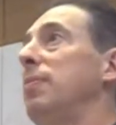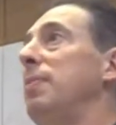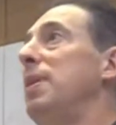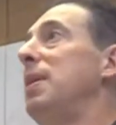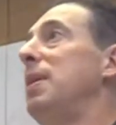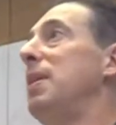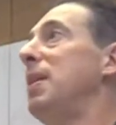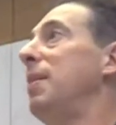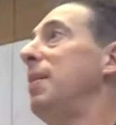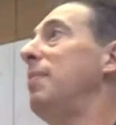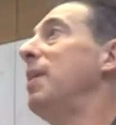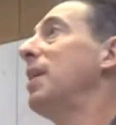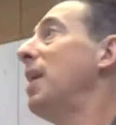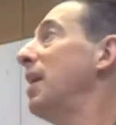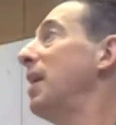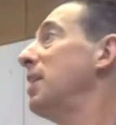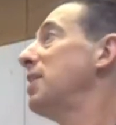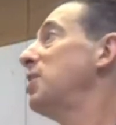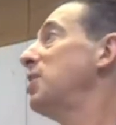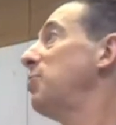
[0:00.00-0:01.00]
in them that
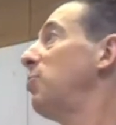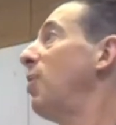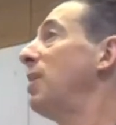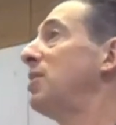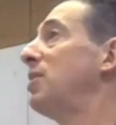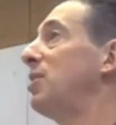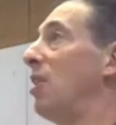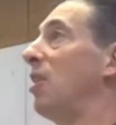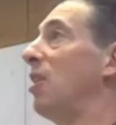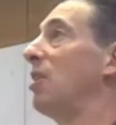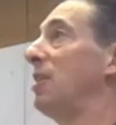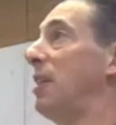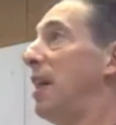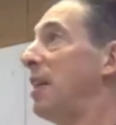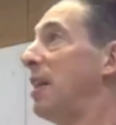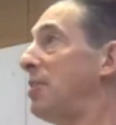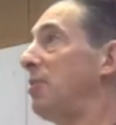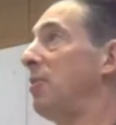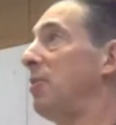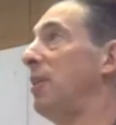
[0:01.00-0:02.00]
got expressed
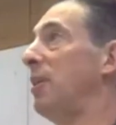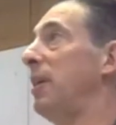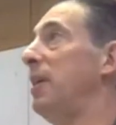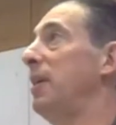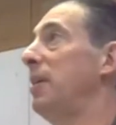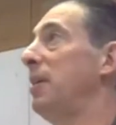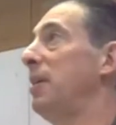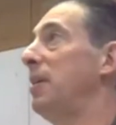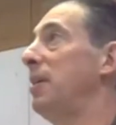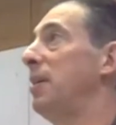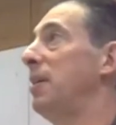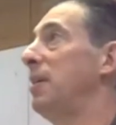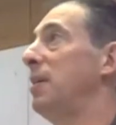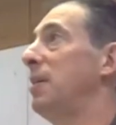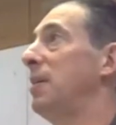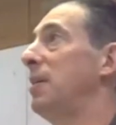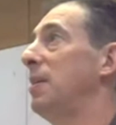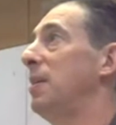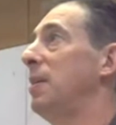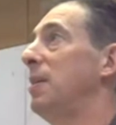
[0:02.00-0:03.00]
architecturally,
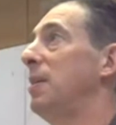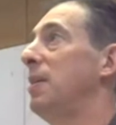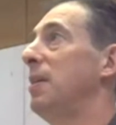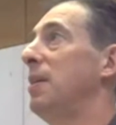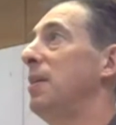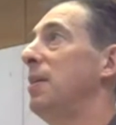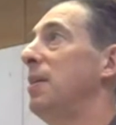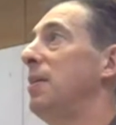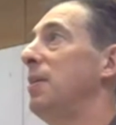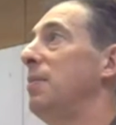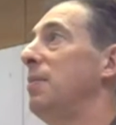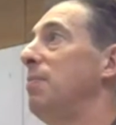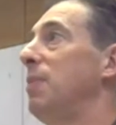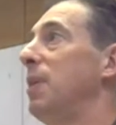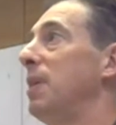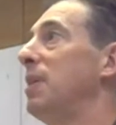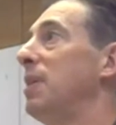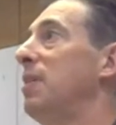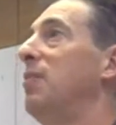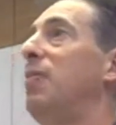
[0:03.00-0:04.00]

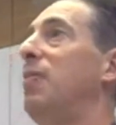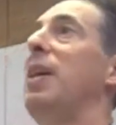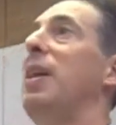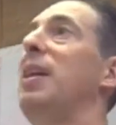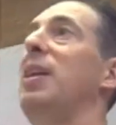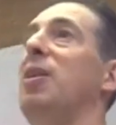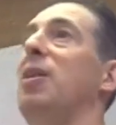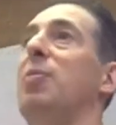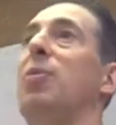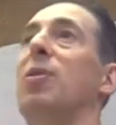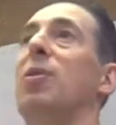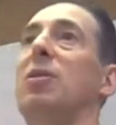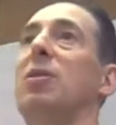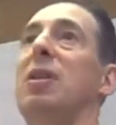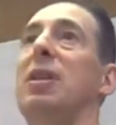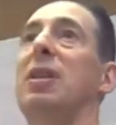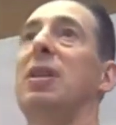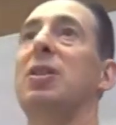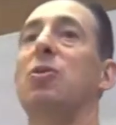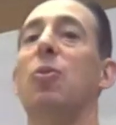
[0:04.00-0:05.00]
but conveyed
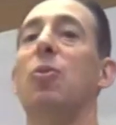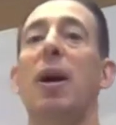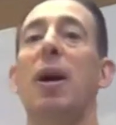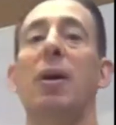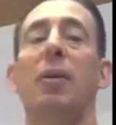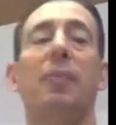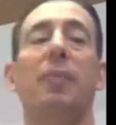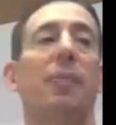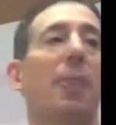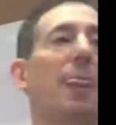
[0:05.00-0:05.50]
interpersonally as well.